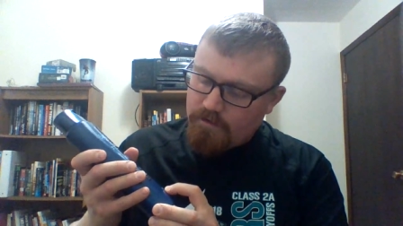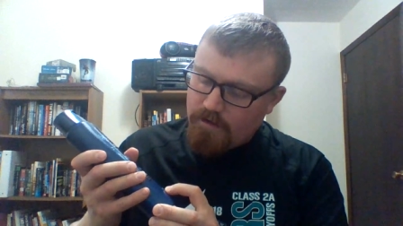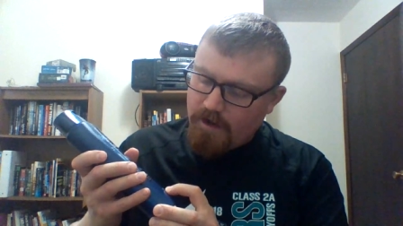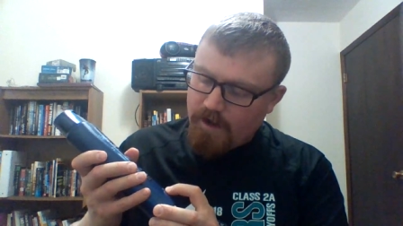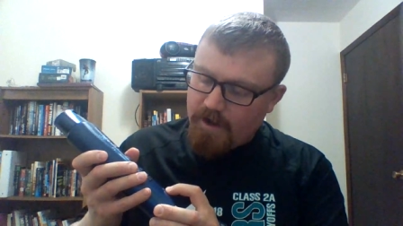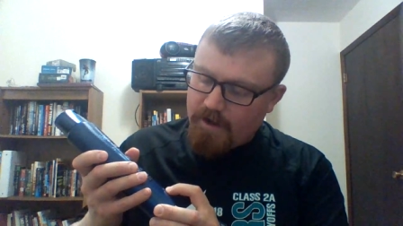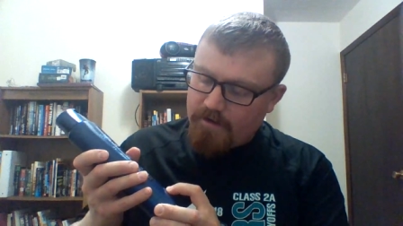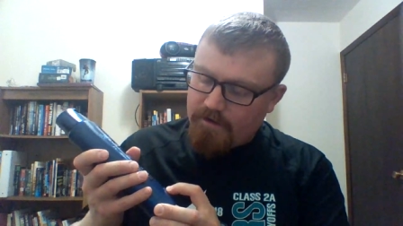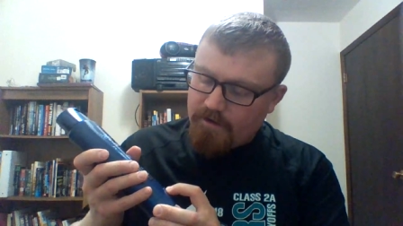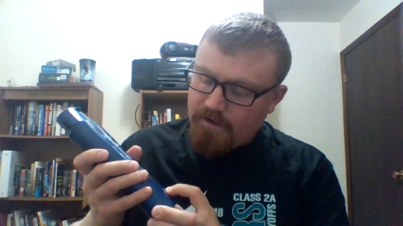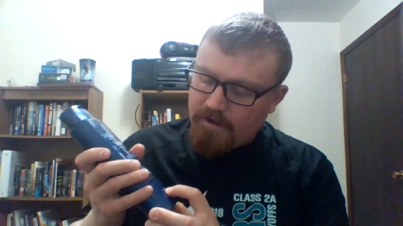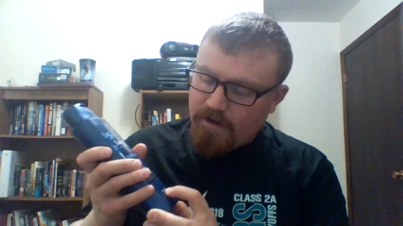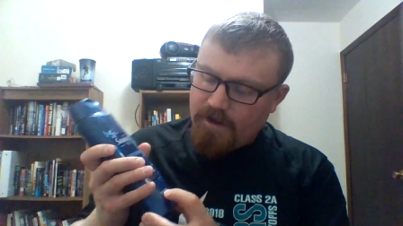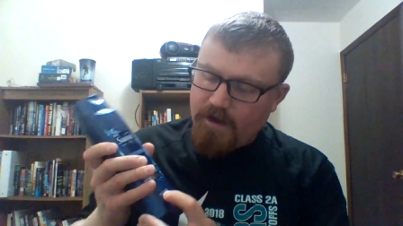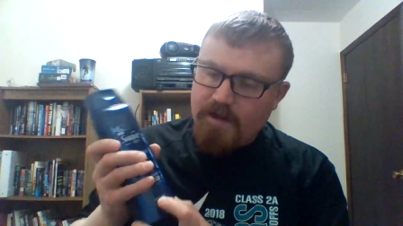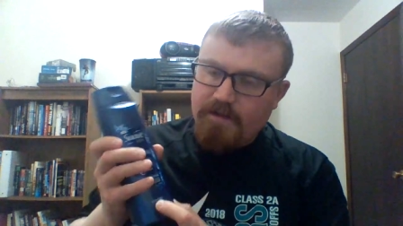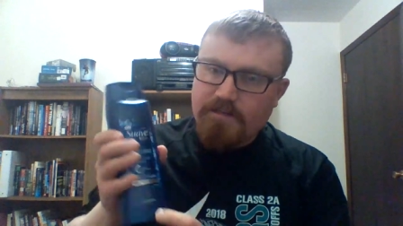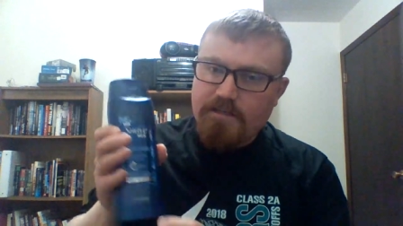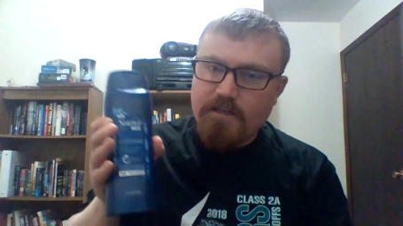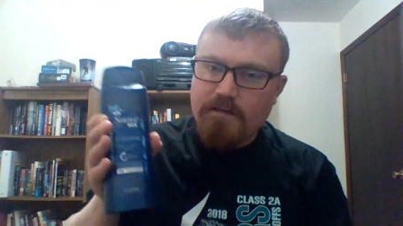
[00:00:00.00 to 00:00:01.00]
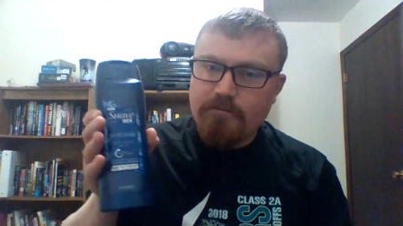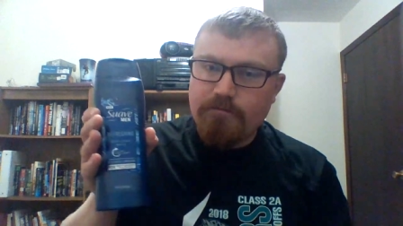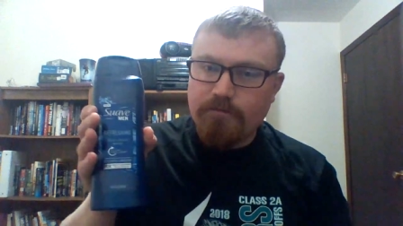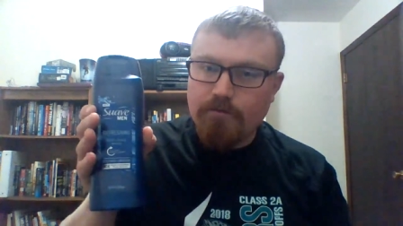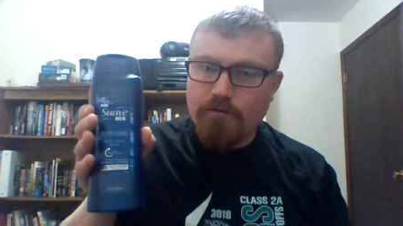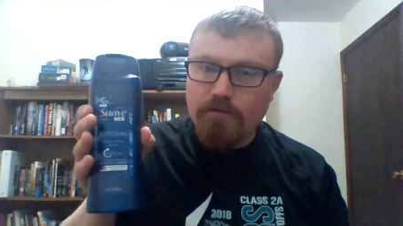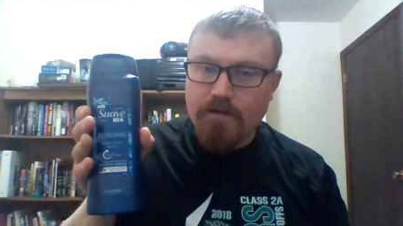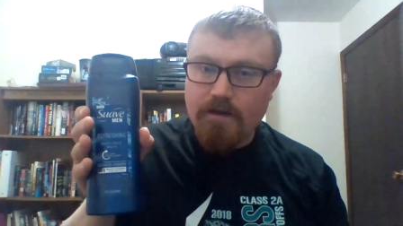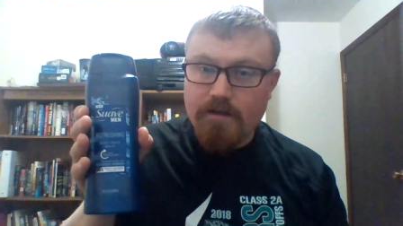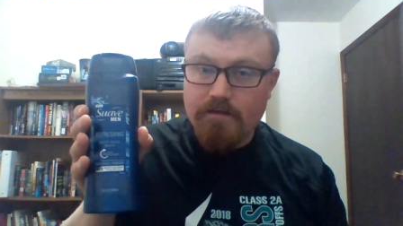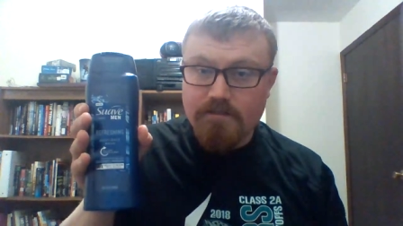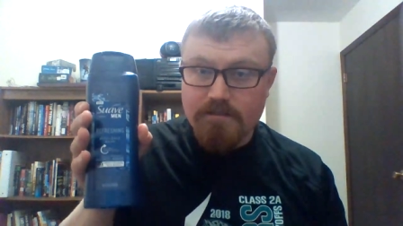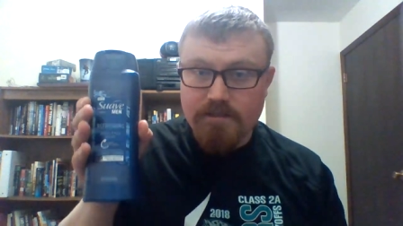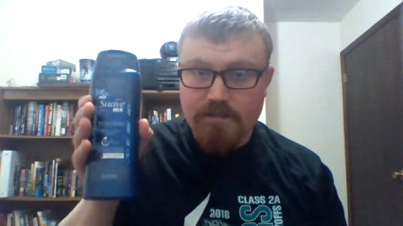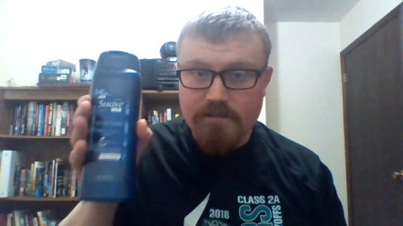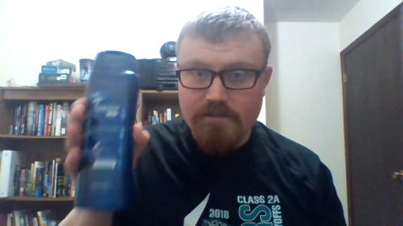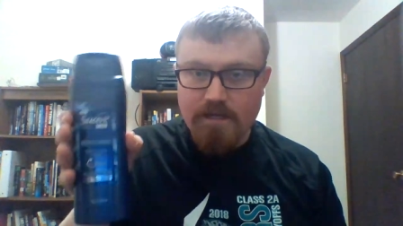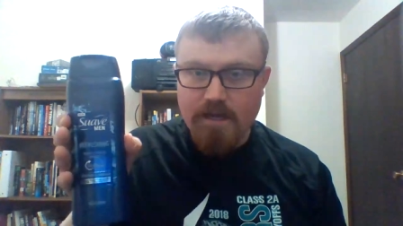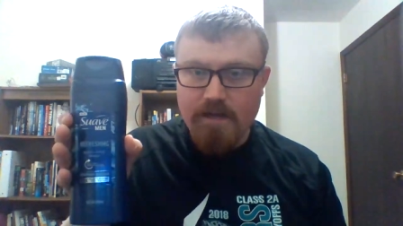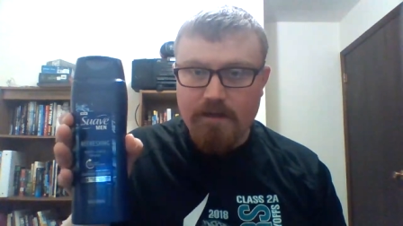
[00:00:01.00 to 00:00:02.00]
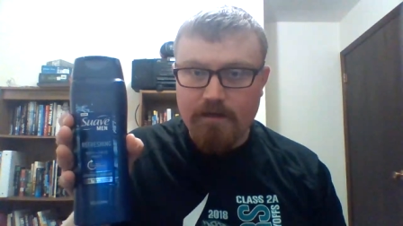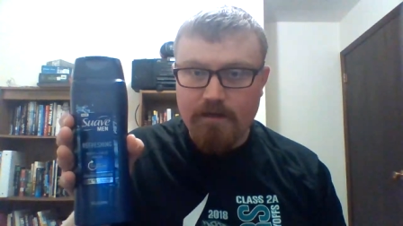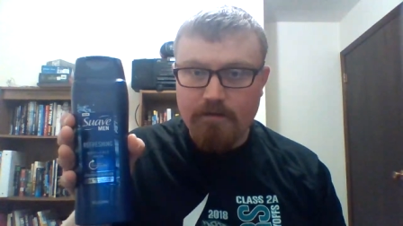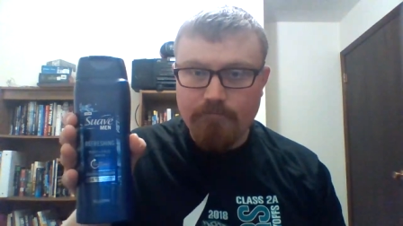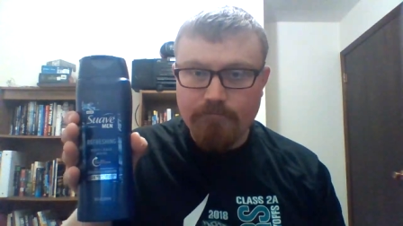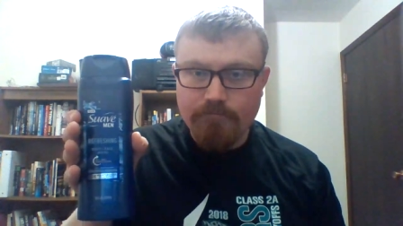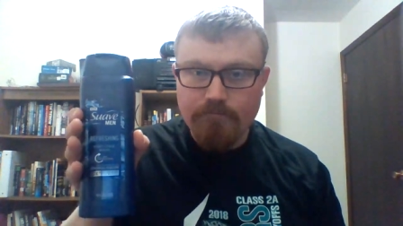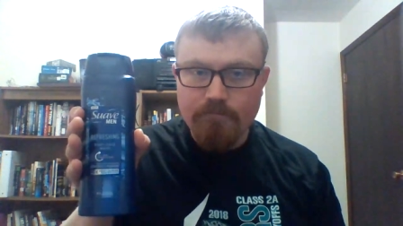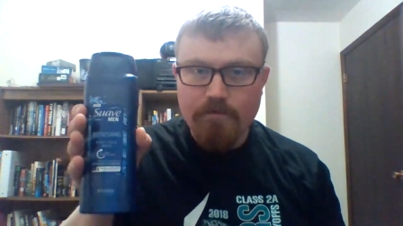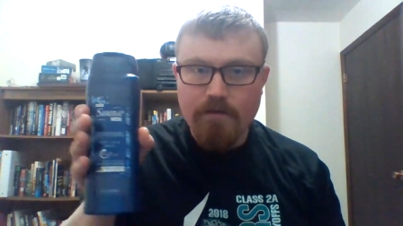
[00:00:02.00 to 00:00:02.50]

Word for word: an 18 fluid ounce container.